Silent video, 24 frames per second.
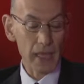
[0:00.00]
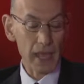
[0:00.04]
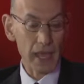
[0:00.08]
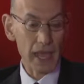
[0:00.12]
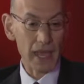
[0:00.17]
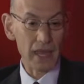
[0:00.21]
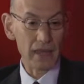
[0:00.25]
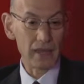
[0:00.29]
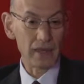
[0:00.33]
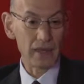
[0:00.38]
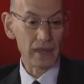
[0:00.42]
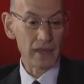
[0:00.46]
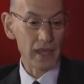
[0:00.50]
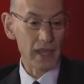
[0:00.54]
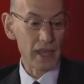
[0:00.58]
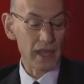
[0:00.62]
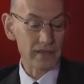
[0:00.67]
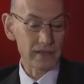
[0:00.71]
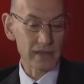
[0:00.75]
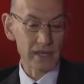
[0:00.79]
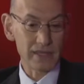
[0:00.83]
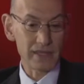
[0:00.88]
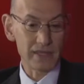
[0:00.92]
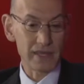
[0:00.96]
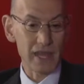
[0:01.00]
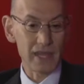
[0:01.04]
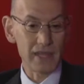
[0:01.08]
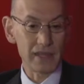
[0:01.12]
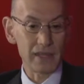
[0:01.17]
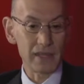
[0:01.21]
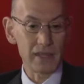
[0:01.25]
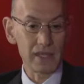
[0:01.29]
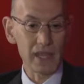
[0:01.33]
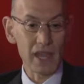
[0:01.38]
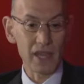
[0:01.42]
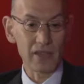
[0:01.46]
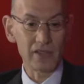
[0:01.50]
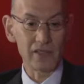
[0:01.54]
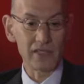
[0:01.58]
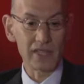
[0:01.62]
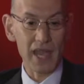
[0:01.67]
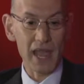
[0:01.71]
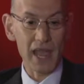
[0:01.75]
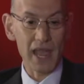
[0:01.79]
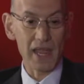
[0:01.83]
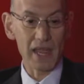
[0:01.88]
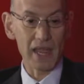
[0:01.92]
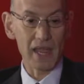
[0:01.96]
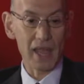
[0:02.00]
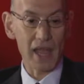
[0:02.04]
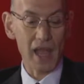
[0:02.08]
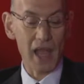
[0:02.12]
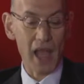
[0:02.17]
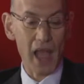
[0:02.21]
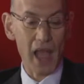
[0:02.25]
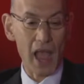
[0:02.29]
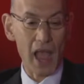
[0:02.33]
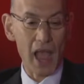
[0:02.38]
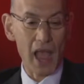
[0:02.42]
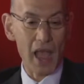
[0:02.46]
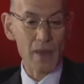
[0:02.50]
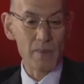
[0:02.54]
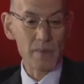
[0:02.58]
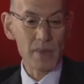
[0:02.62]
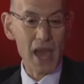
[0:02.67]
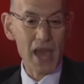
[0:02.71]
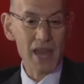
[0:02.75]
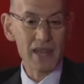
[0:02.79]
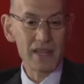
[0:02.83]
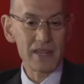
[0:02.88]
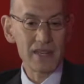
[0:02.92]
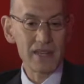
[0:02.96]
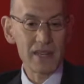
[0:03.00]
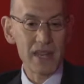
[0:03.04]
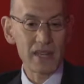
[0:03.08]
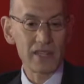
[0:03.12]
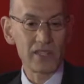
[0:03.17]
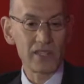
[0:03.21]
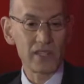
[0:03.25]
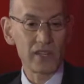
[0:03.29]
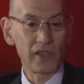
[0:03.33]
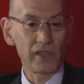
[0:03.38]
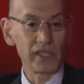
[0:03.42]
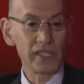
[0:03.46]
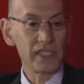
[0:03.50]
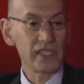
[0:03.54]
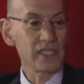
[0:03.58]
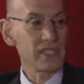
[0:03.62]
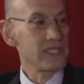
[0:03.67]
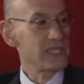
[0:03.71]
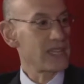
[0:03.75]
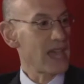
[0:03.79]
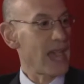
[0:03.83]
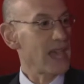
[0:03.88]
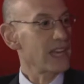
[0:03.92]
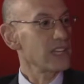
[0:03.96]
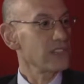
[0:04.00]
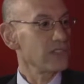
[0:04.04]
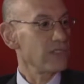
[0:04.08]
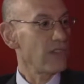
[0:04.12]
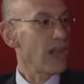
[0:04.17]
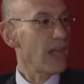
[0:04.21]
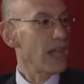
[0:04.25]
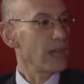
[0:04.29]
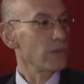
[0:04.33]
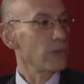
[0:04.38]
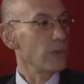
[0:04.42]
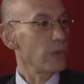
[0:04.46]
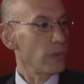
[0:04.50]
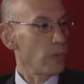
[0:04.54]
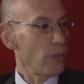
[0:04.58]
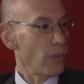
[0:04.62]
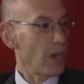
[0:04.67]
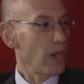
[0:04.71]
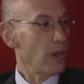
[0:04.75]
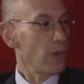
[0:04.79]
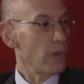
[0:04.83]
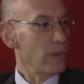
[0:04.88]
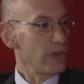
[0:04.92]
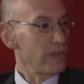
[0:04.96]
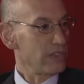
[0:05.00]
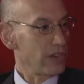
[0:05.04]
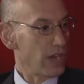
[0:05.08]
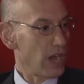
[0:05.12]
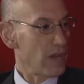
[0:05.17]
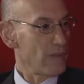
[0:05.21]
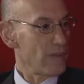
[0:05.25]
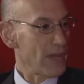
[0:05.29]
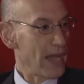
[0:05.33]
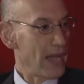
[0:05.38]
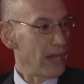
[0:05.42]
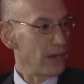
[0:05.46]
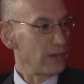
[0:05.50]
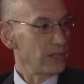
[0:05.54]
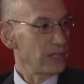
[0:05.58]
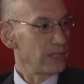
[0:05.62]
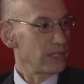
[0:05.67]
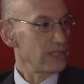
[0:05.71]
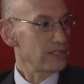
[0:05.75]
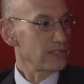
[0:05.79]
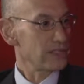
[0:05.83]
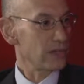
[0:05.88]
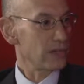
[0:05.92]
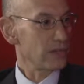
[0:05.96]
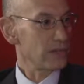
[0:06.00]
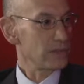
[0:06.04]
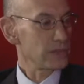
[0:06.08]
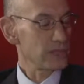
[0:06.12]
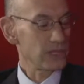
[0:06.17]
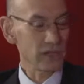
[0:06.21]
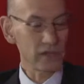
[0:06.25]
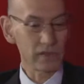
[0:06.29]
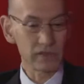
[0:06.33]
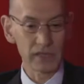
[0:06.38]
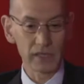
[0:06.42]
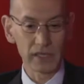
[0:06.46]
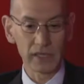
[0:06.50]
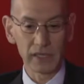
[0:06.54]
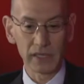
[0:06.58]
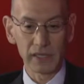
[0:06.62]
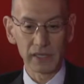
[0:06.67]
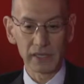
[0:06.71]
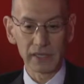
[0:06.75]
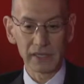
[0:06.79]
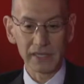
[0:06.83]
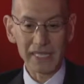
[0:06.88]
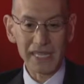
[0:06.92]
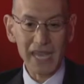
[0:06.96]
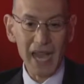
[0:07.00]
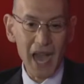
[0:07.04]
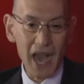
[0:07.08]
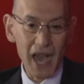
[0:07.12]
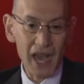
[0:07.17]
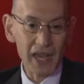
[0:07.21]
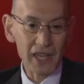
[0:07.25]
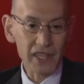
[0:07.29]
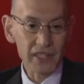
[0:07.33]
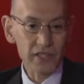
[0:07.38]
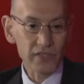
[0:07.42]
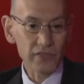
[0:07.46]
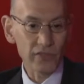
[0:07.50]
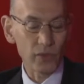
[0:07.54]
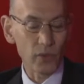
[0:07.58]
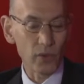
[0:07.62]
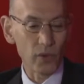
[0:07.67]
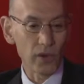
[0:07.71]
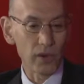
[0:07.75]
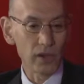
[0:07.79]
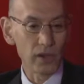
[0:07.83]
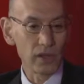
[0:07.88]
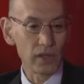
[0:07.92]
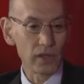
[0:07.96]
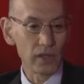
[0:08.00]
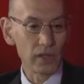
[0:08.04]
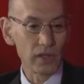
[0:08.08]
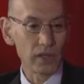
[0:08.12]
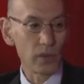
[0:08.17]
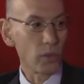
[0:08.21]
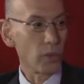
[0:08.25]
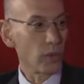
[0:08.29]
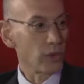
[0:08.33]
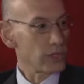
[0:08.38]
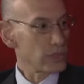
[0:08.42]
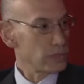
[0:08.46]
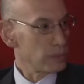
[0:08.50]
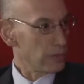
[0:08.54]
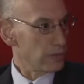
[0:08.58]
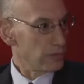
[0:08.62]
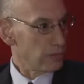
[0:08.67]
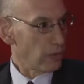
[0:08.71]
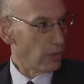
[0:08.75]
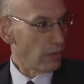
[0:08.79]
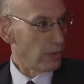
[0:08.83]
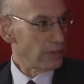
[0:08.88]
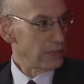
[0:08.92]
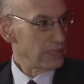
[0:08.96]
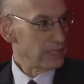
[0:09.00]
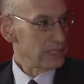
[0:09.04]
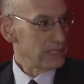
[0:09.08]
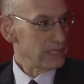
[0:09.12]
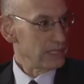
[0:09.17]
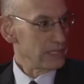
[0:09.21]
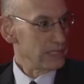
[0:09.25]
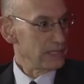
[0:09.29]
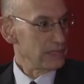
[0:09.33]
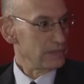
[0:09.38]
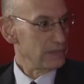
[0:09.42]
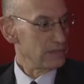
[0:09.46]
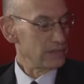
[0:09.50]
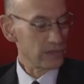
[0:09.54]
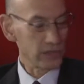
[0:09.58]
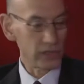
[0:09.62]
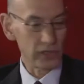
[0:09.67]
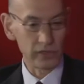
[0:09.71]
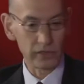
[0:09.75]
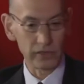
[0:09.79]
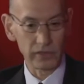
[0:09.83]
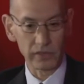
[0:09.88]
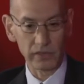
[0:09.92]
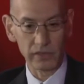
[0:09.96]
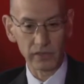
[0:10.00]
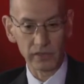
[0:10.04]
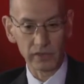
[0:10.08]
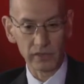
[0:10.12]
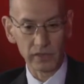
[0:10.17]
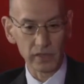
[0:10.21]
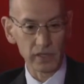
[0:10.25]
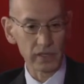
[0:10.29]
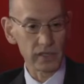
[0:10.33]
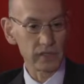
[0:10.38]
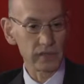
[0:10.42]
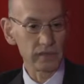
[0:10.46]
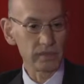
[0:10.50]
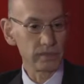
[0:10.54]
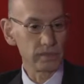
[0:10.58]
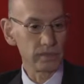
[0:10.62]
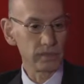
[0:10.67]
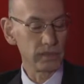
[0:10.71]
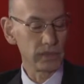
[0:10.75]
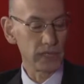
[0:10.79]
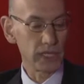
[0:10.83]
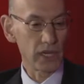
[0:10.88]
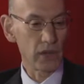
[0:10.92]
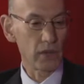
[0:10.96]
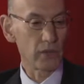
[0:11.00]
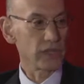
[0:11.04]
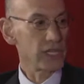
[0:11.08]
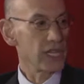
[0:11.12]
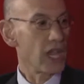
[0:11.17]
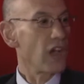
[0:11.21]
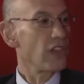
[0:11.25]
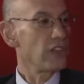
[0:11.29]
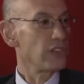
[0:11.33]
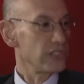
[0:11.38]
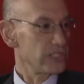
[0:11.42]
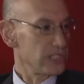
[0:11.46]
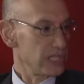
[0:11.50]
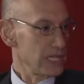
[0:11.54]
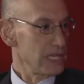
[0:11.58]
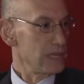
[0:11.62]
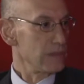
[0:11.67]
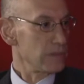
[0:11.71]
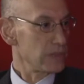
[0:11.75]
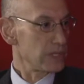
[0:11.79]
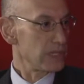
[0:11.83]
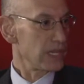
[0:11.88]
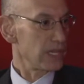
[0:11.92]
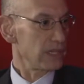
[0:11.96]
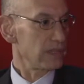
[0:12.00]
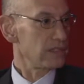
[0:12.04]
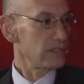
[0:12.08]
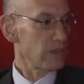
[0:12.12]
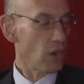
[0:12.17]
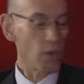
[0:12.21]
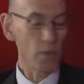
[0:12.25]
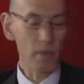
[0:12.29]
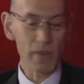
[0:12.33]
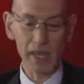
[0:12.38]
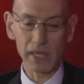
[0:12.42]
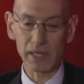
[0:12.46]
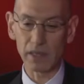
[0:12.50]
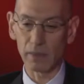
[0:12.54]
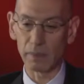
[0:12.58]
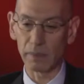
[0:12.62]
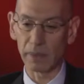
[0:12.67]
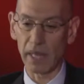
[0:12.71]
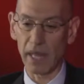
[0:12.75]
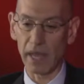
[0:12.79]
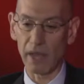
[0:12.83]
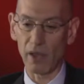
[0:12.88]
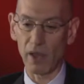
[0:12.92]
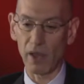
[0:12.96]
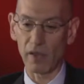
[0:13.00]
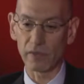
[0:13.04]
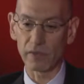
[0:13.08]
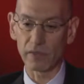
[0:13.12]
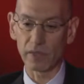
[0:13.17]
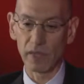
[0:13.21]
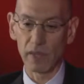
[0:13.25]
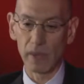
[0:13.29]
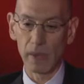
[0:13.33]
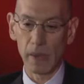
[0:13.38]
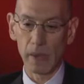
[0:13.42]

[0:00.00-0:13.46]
And as I said the other day, I'm not necessarily dissatisfied with where we've come out in terms of the odds for the worst performing team versus the you know the other teams that don't make the playoffs.